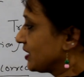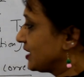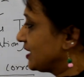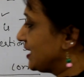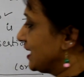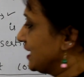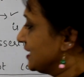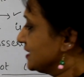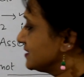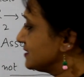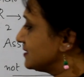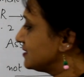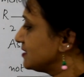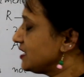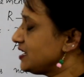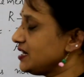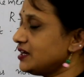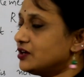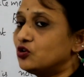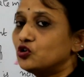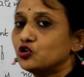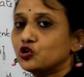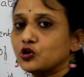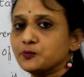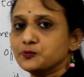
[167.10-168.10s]
Case
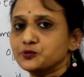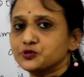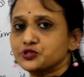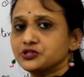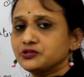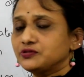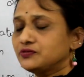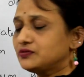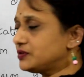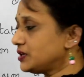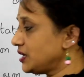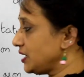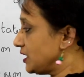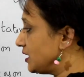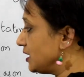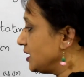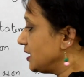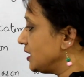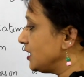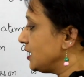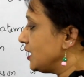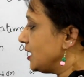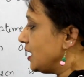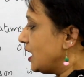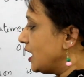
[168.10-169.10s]
3 or option 3,
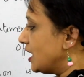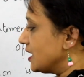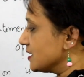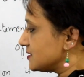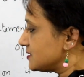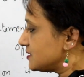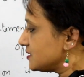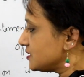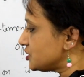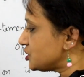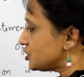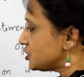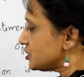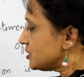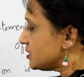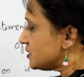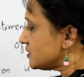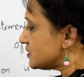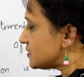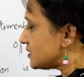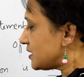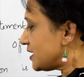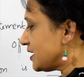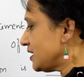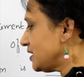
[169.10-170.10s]
assertion
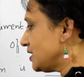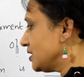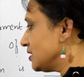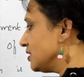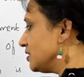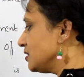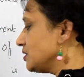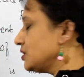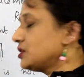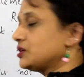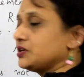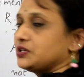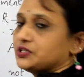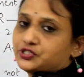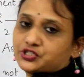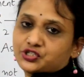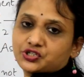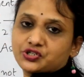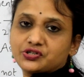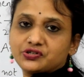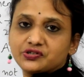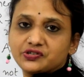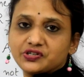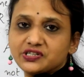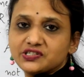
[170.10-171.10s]
is right,
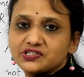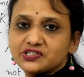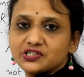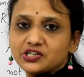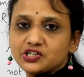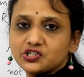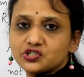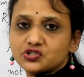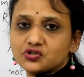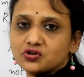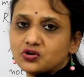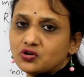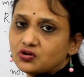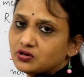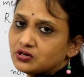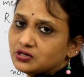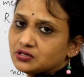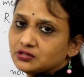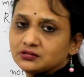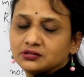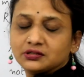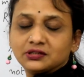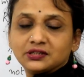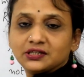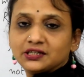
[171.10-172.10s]
reason is wrong.
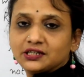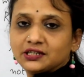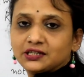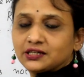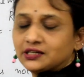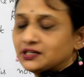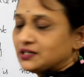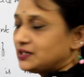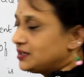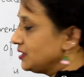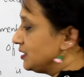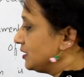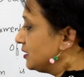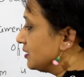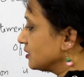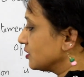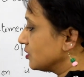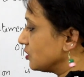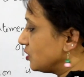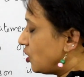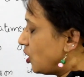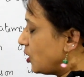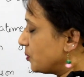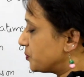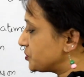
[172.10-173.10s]

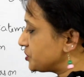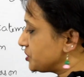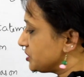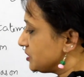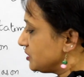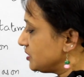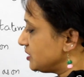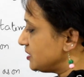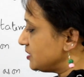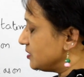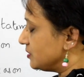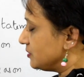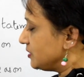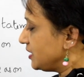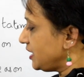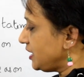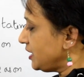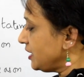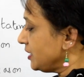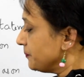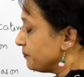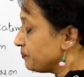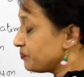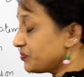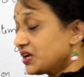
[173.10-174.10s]
Option
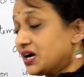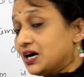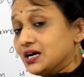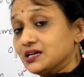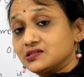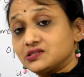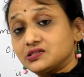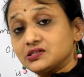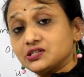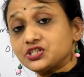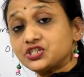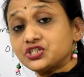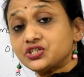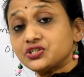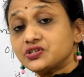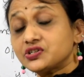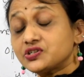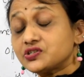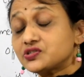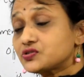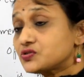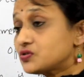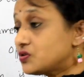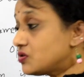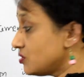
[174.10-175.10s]
D, assertion
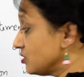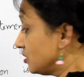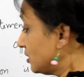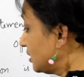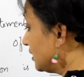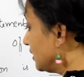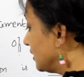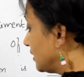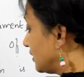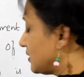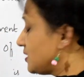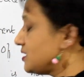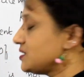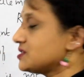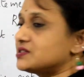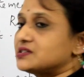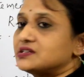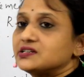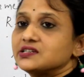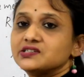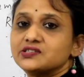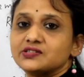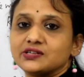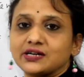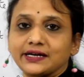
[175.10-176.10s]
is wrong, reason
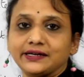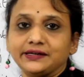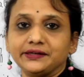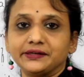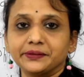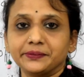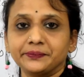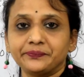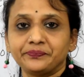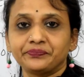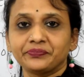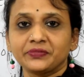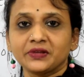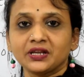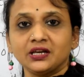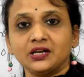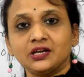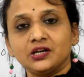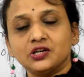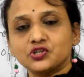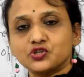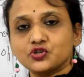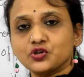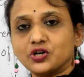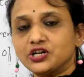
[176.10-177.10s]
is right.
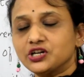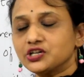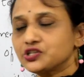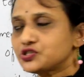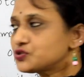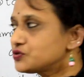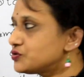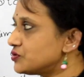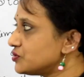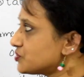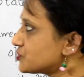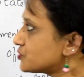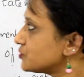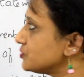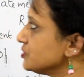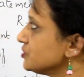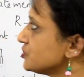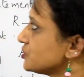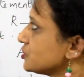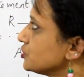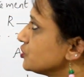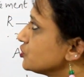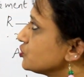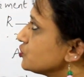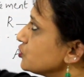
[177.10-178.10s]
So understood the students?